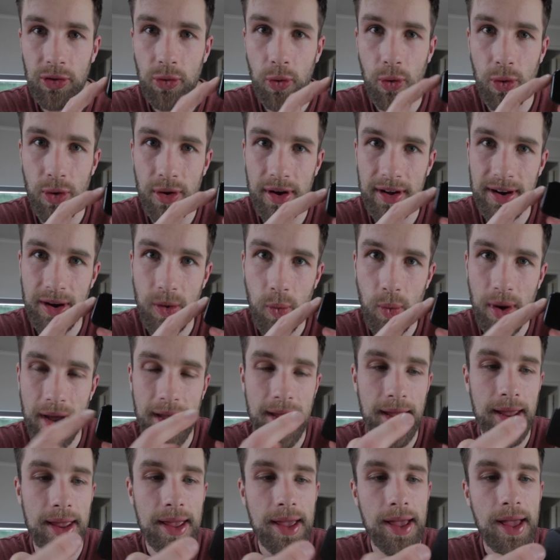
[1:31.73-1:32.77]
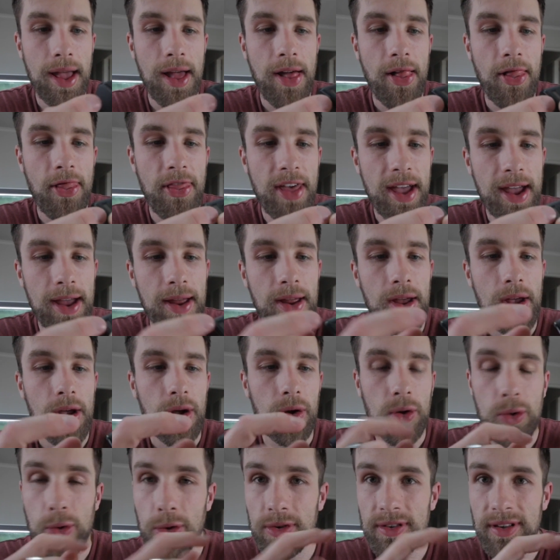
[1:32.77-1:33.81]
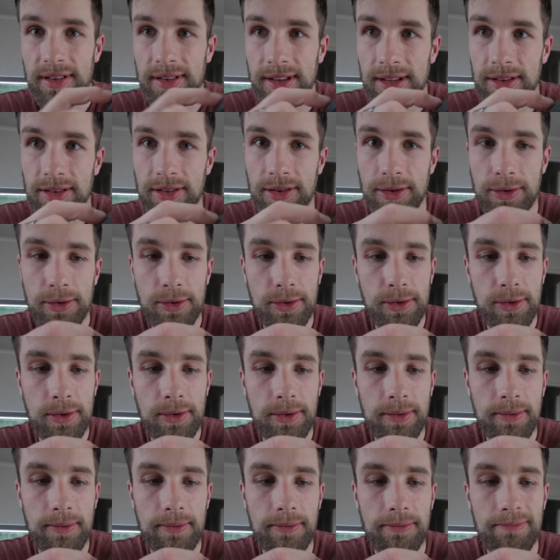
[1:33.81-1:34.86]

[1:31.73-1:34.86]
door in a way that causes it to